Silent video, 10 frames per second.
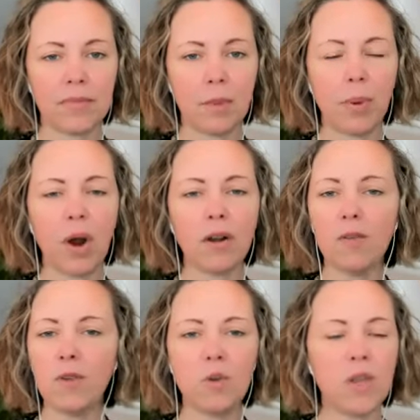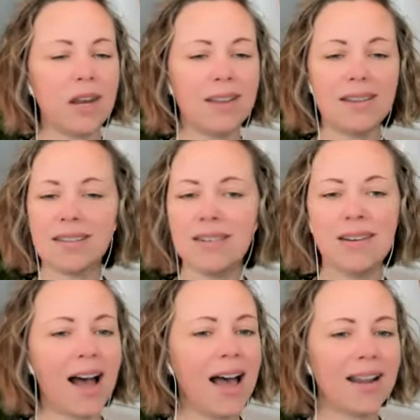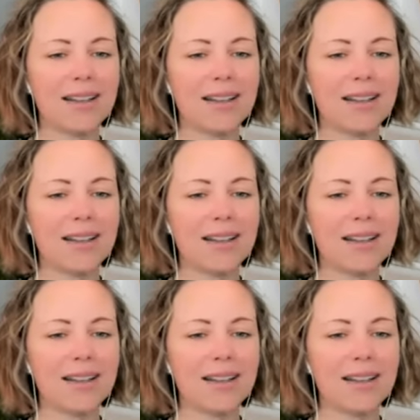The part of you that is not